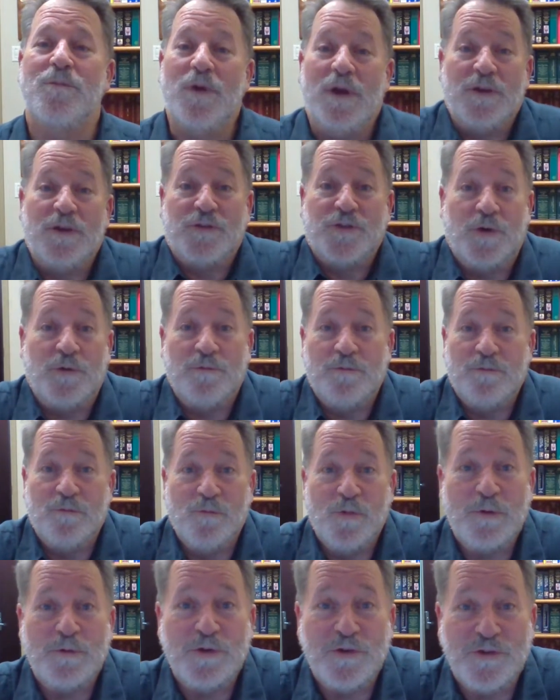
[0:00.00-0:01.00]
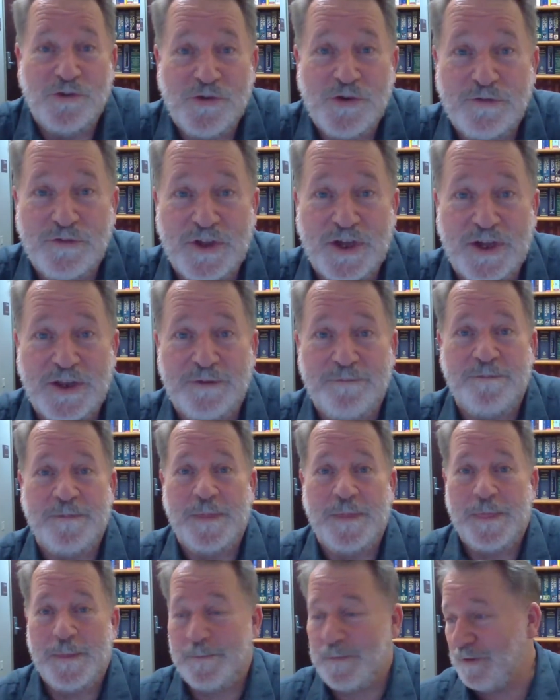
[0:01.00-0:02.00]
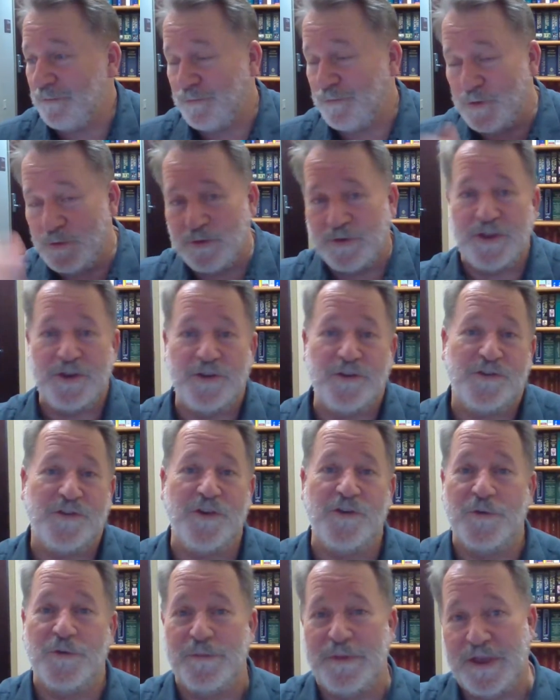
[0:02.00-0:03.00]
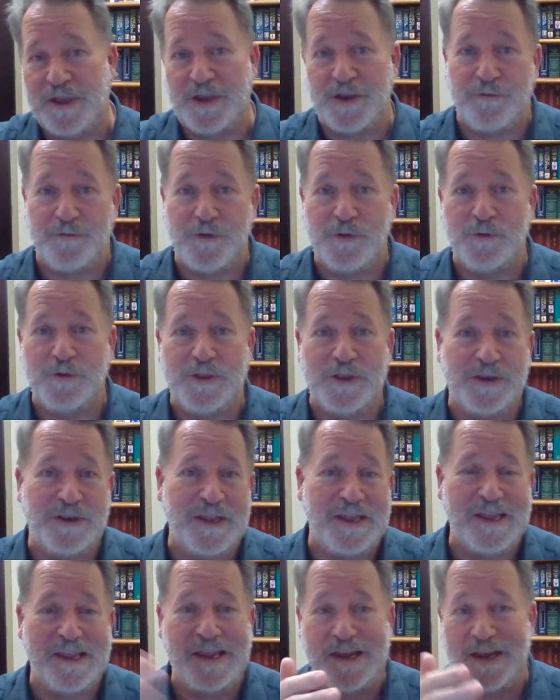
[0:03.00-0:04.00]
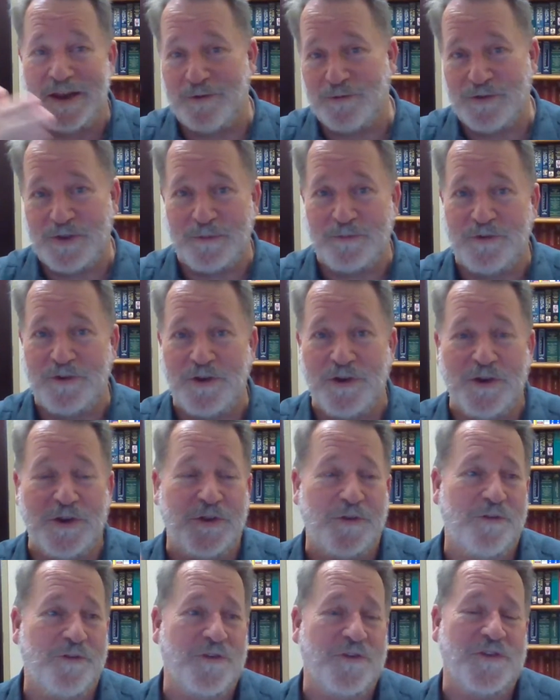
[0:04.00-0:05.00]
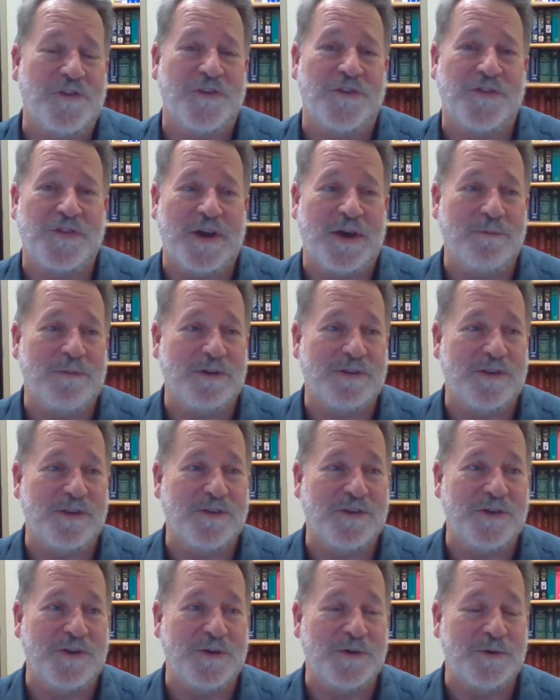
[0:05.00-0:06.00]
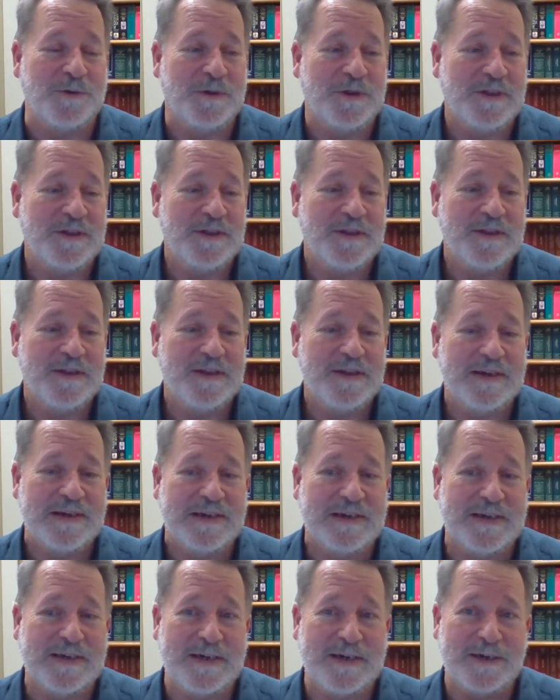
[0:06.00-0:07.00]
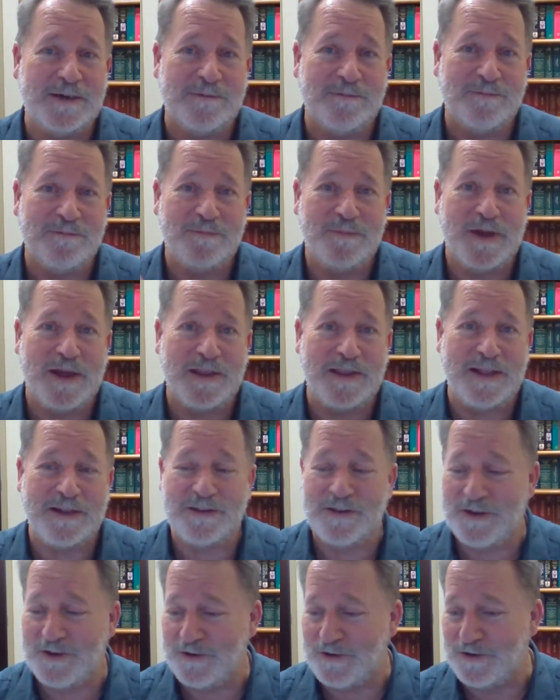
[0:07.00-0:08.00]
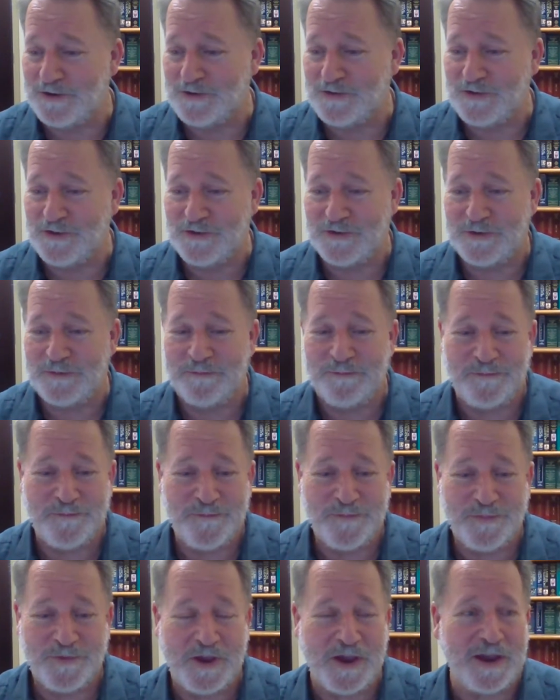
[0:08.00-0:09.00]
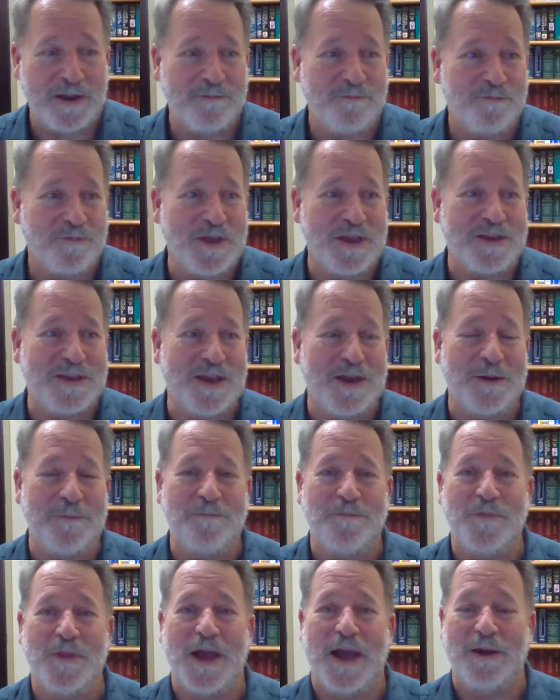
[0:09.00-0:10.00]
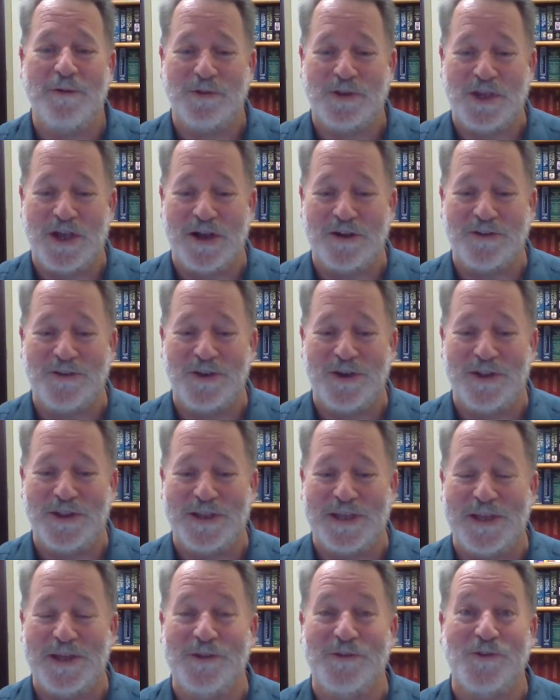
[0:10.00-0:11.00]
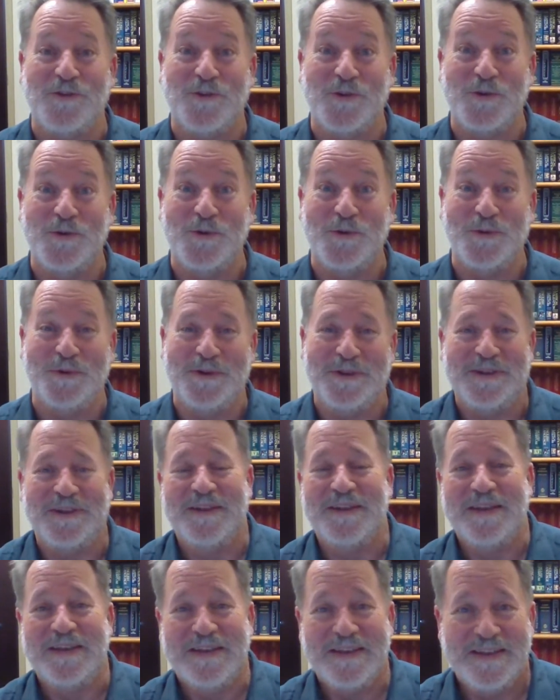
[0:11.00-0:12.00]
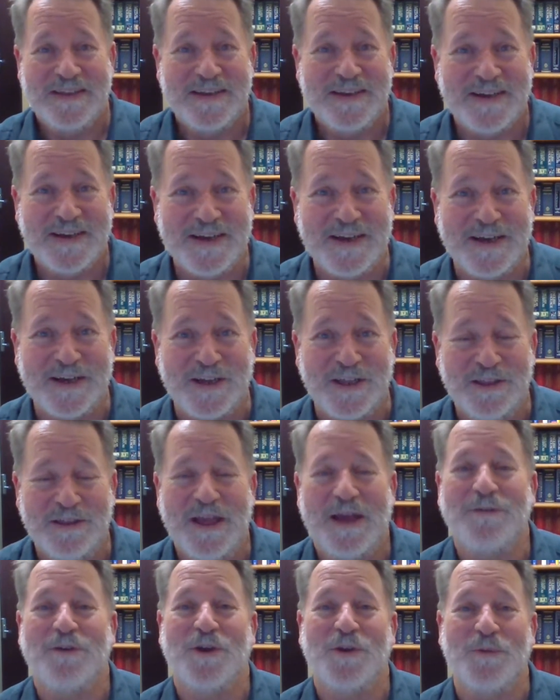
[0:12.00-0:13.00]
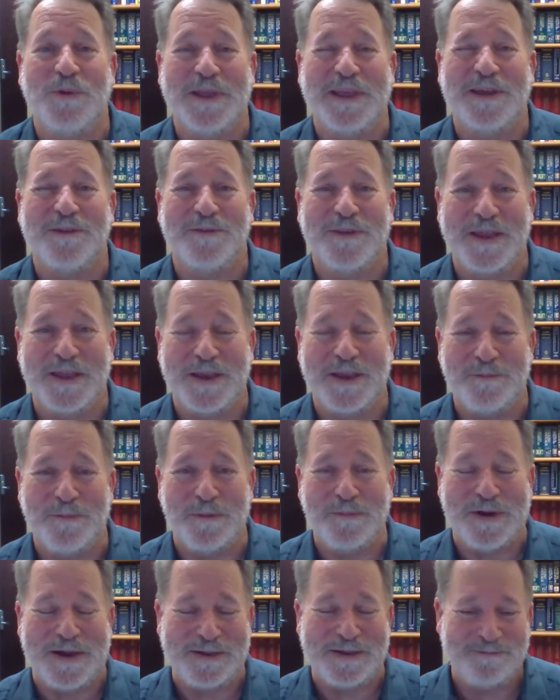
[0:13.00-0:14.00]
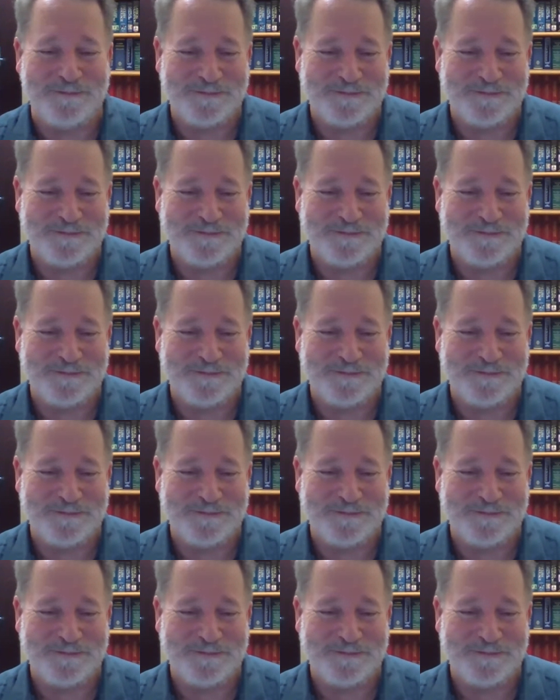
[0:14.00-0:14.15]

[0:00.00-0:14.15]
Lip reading: So what would you have done if you were the decision maker, if you were the dean and it was up to you to decide what to do? I'd like to hear your decision. All right, take care. I will talk to y'all again soon. Have a good weekend. Take care. Bye-bye.